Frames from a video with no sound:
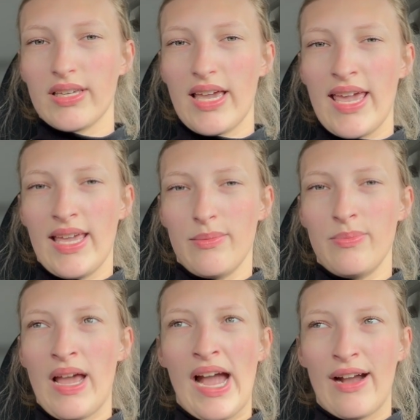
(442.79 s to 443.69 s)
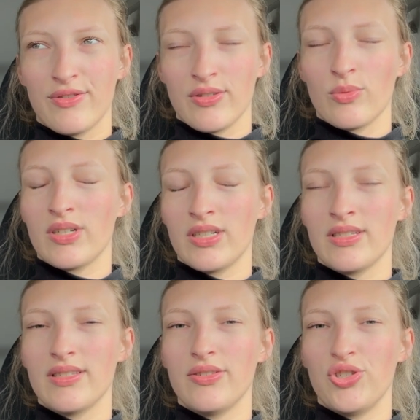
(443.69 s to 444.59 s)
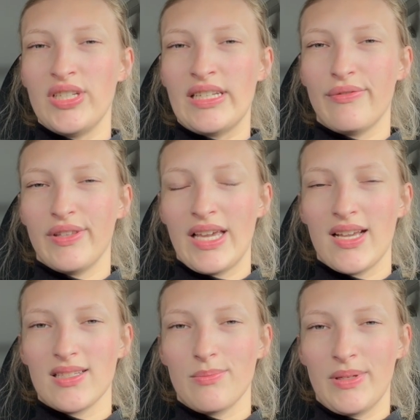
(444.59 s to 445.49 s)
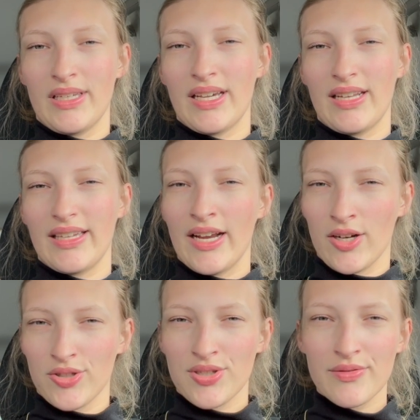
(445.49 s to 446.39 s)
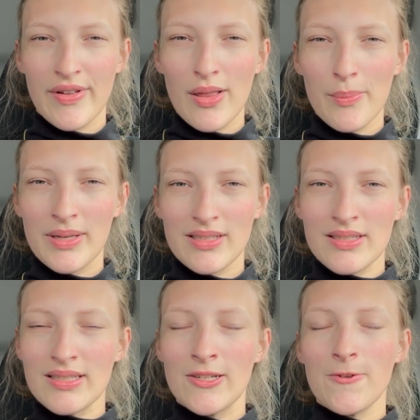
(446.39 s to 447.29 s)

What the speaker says: and afterwards she definitely has a big kind of character development,